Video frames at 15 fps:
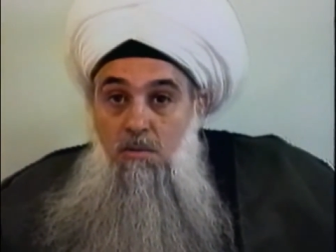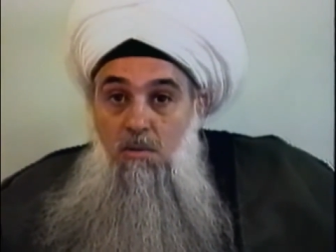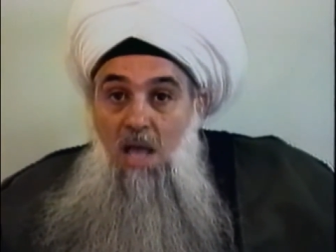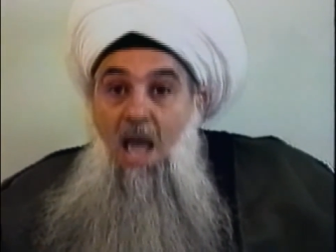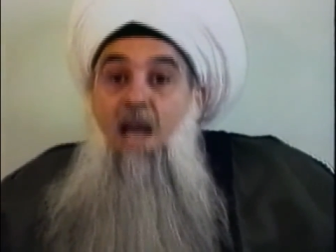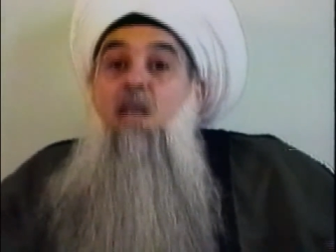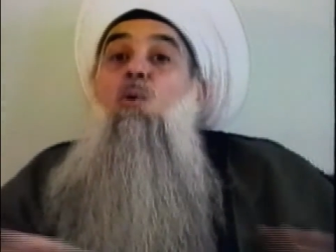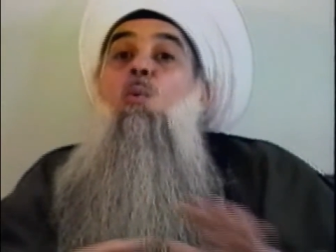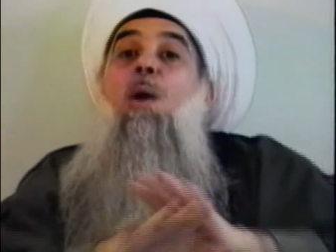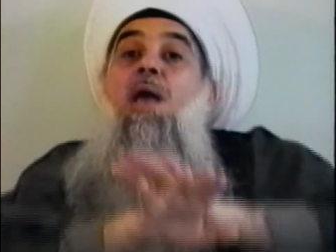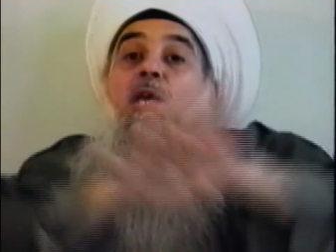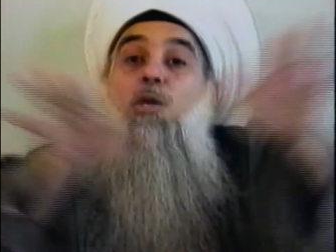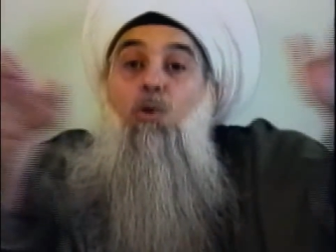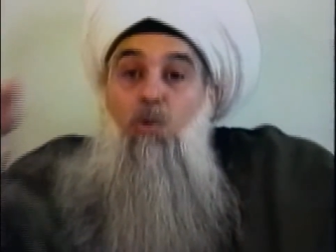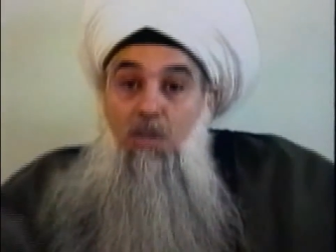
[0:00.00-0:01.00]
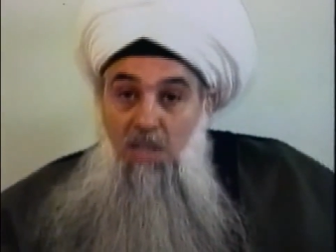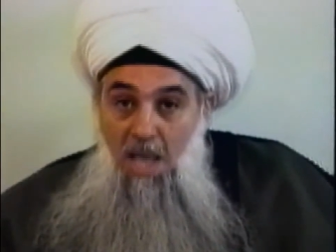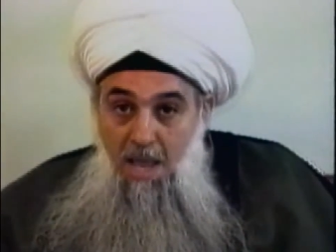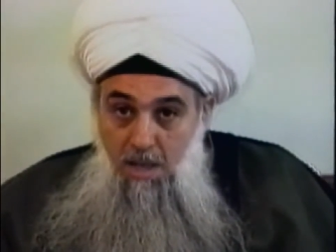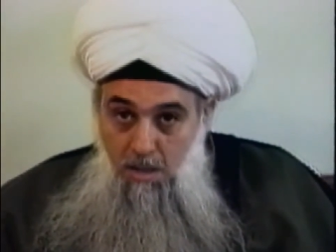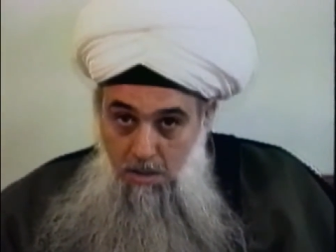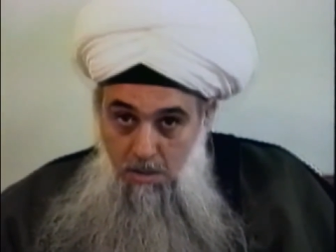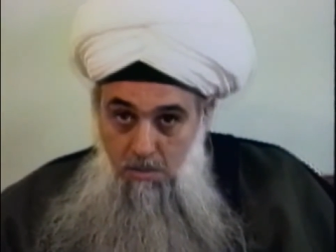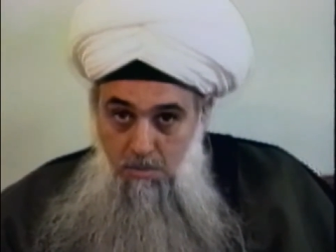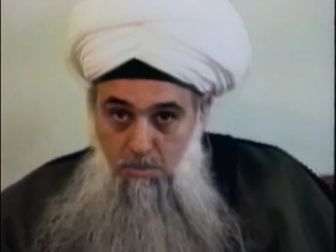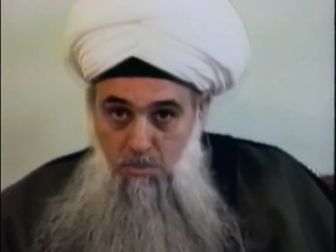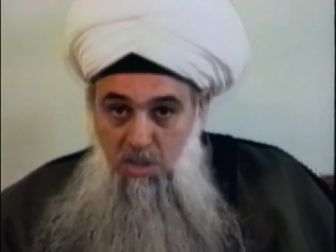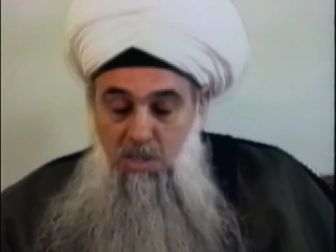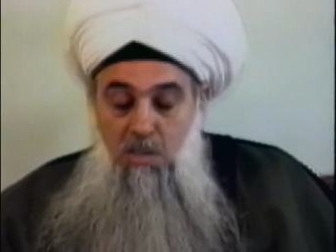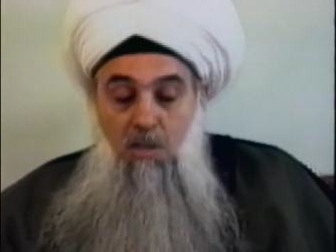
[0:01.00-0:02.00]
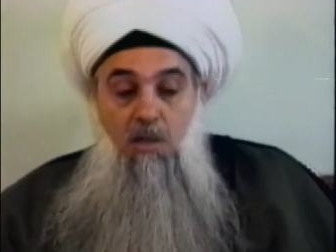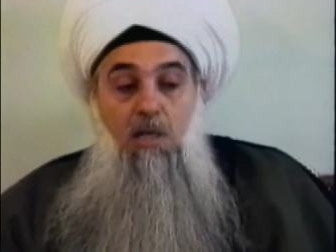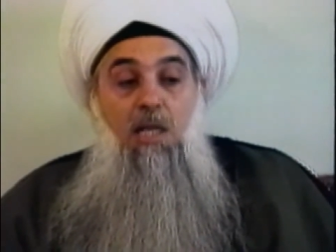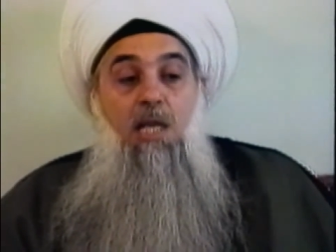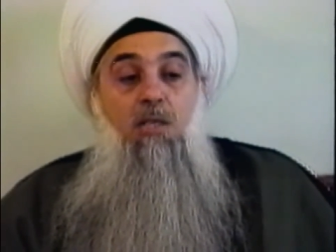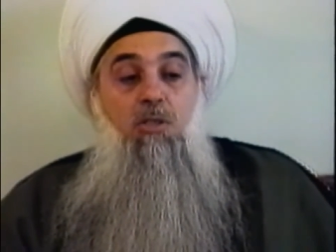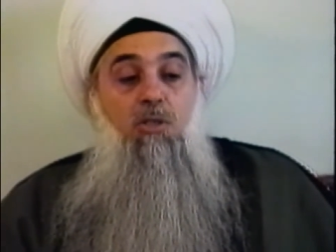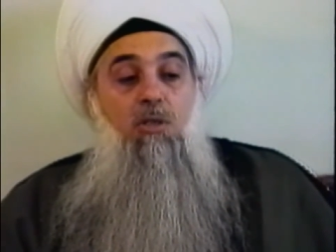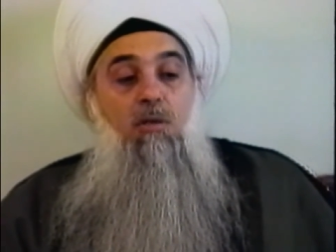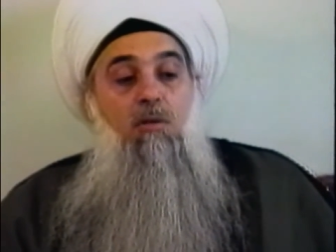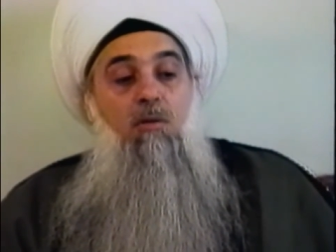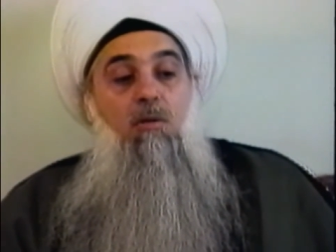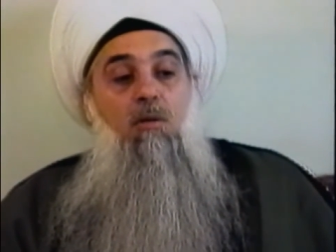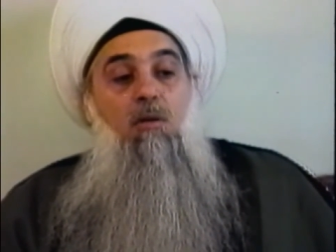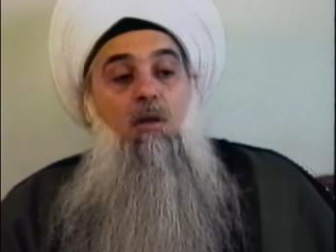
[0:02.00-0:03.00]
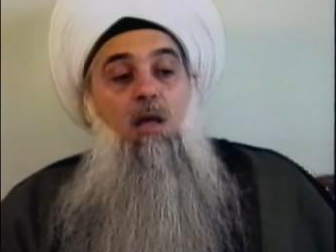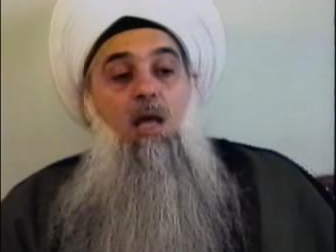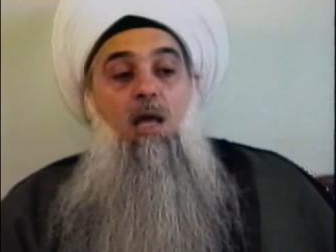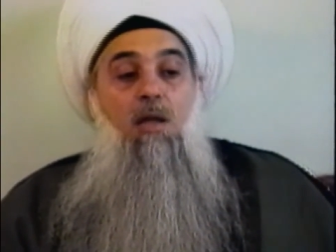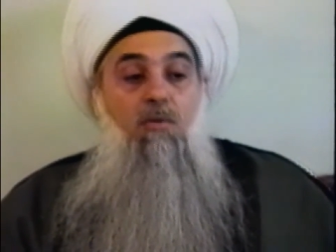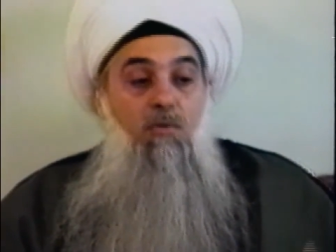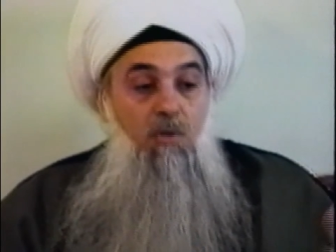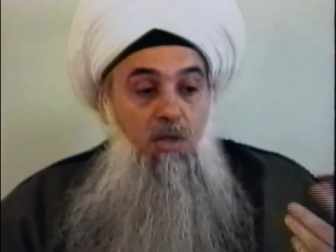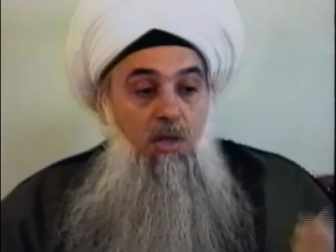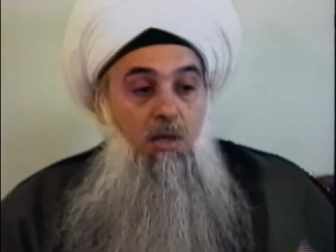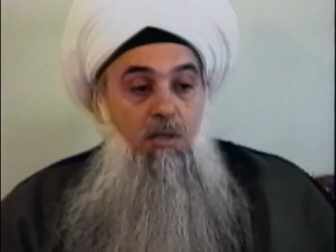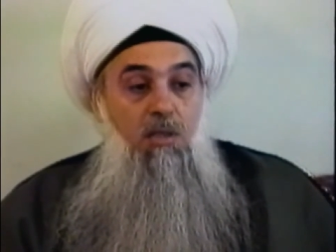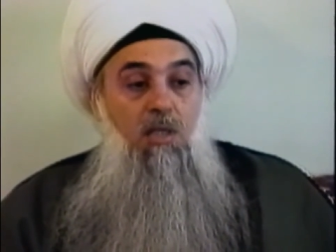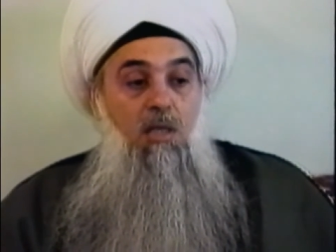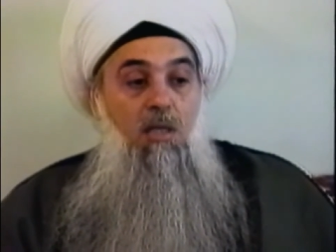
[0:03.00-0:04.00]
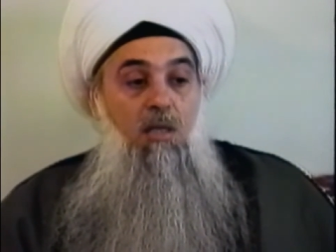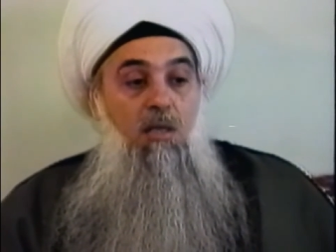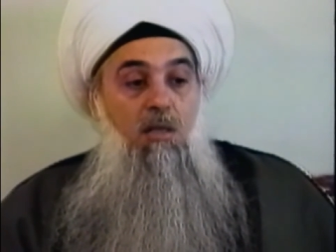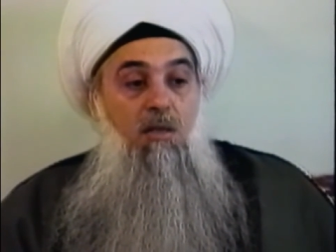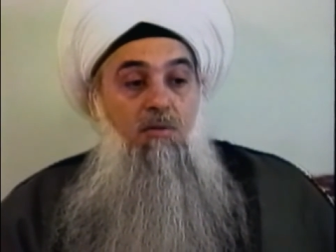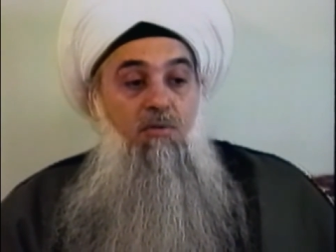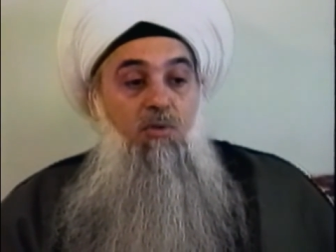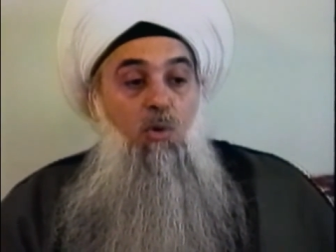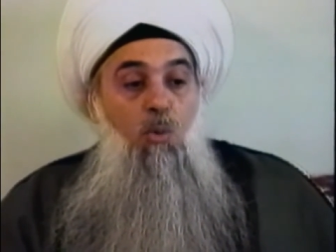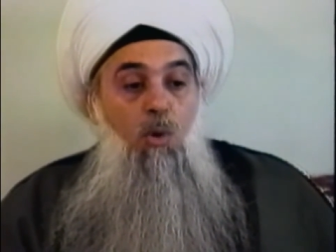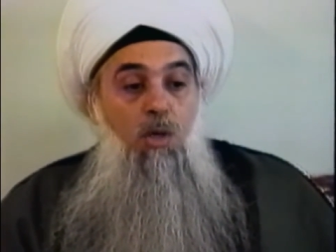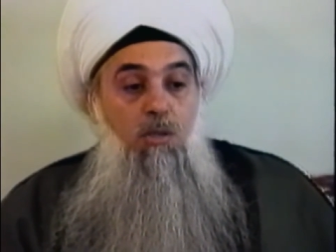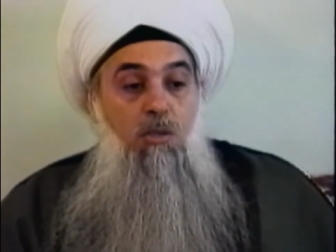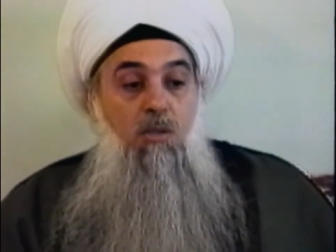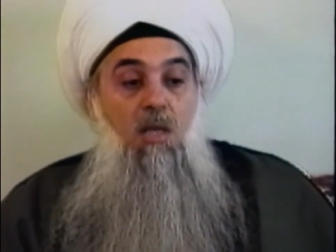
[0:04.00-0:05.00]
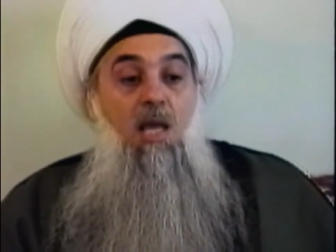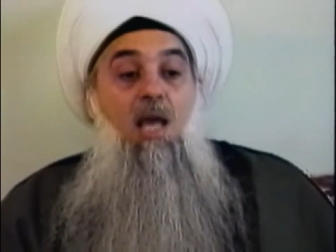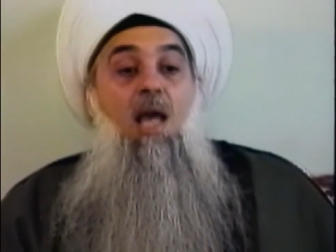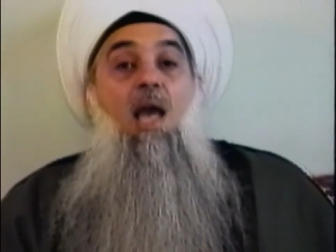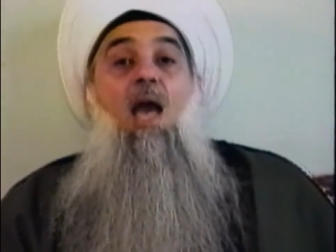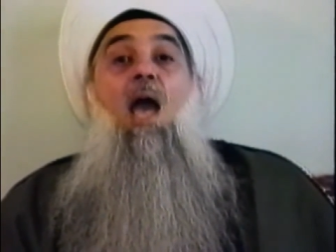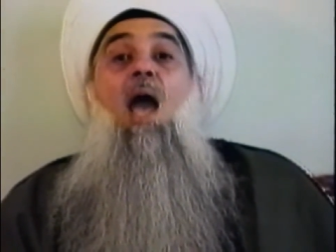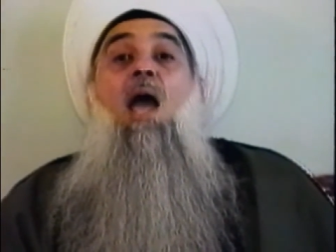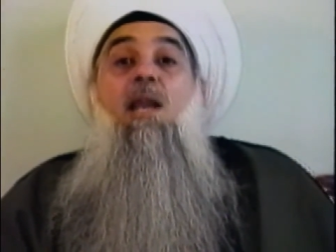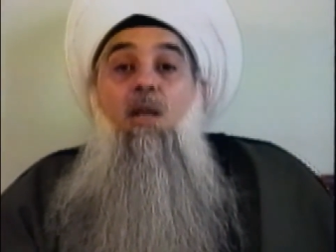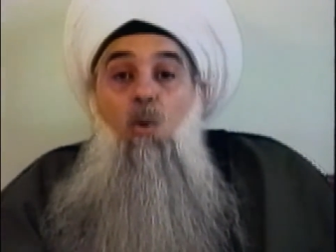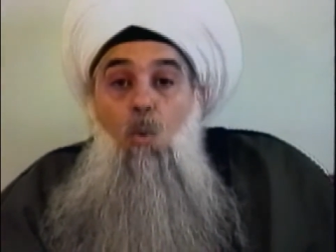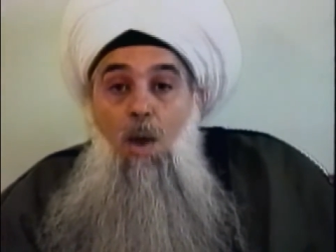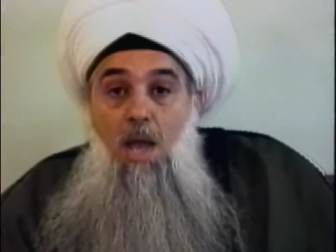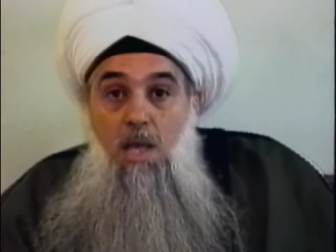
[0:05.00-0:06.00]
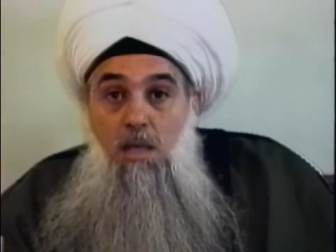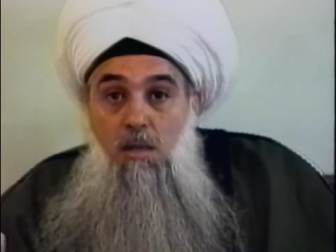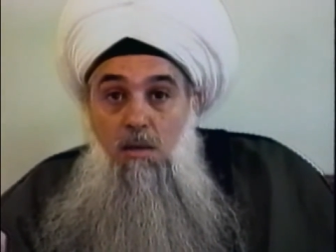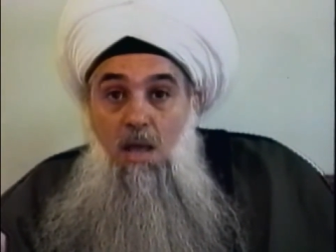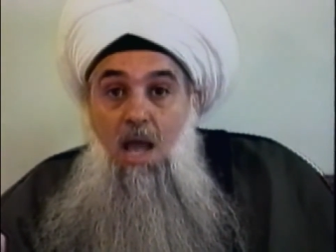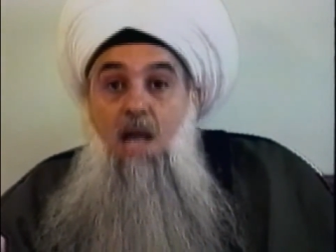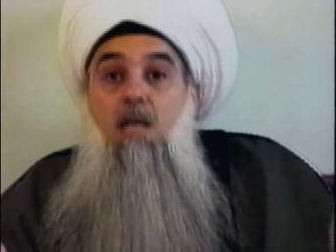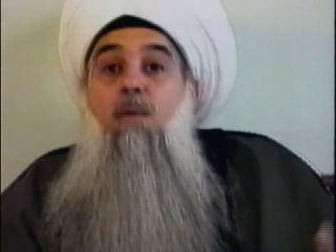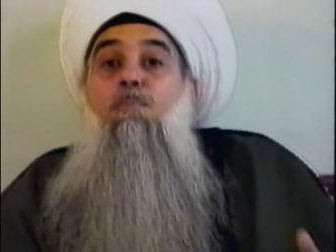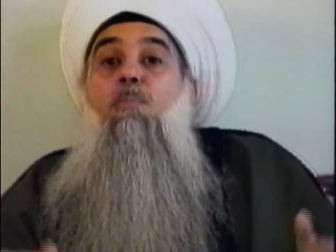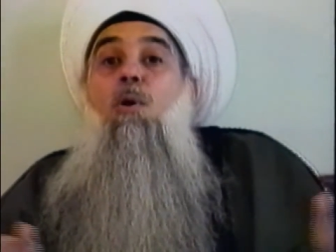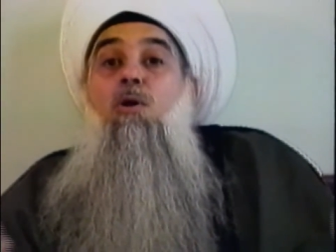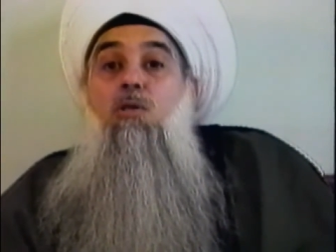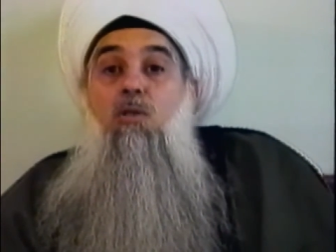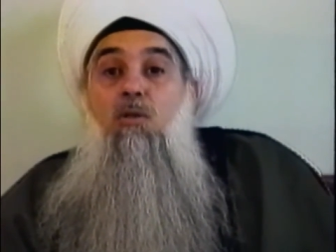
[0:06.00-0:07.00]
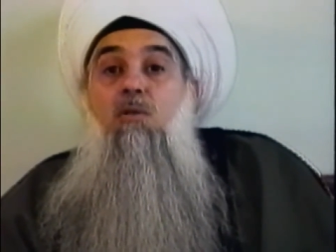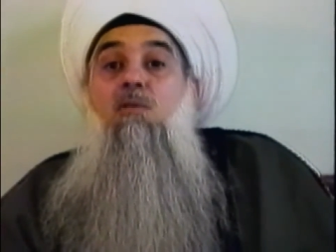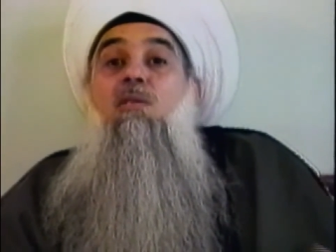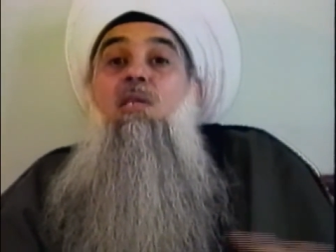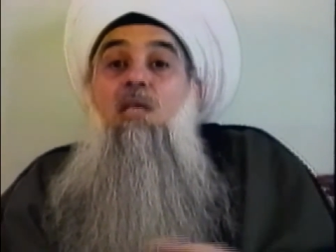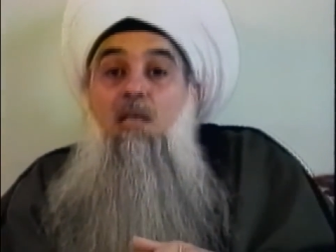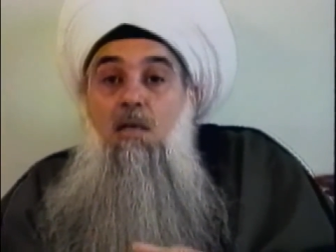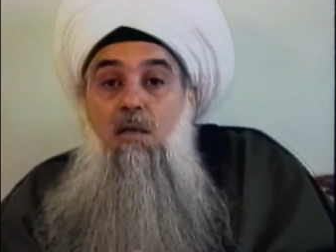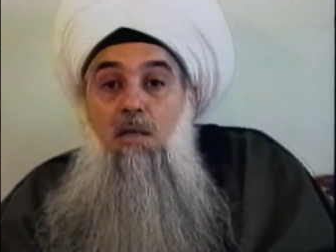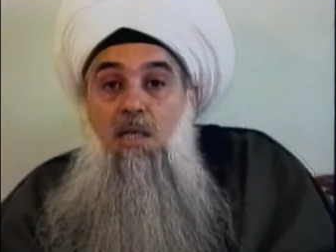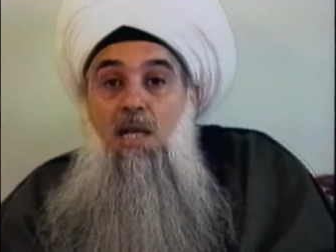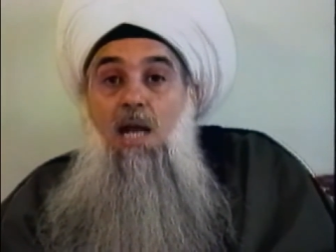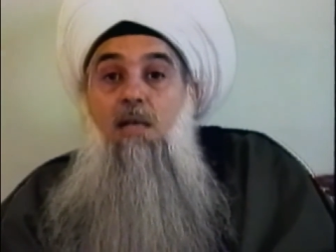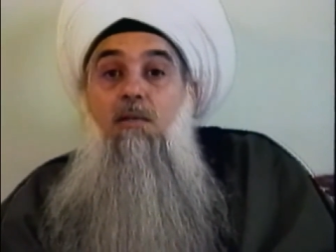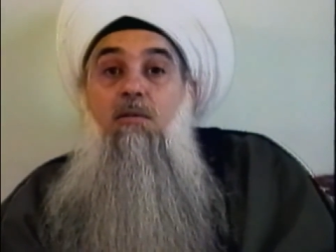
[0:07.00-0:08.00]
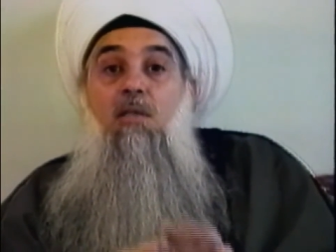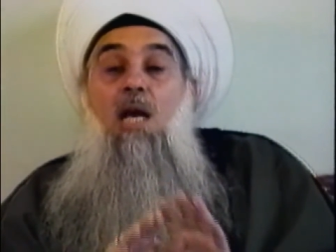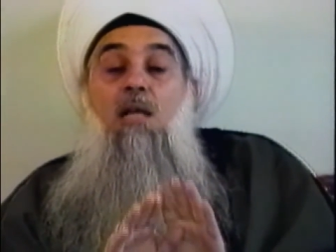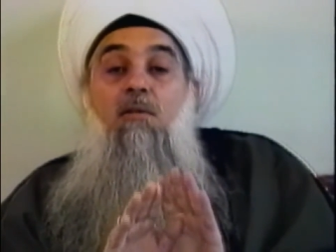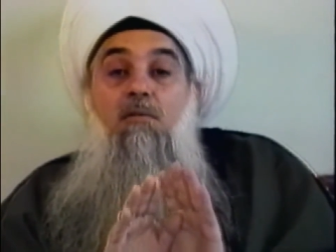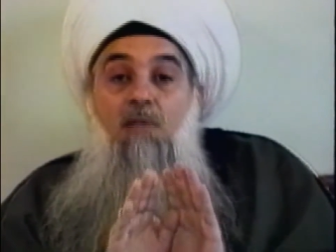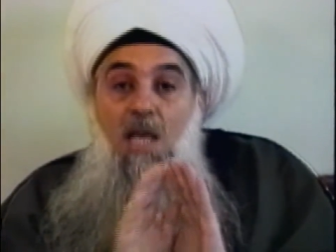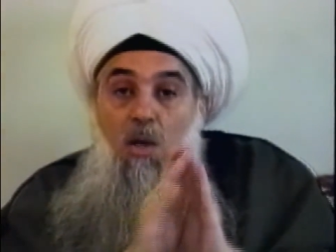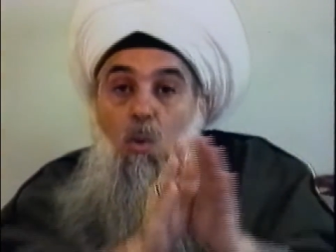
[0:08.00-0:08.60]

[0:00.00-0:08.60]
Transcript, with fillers: any way you take, Mr. Leach and dear viewers, any way, any person seeking reality and take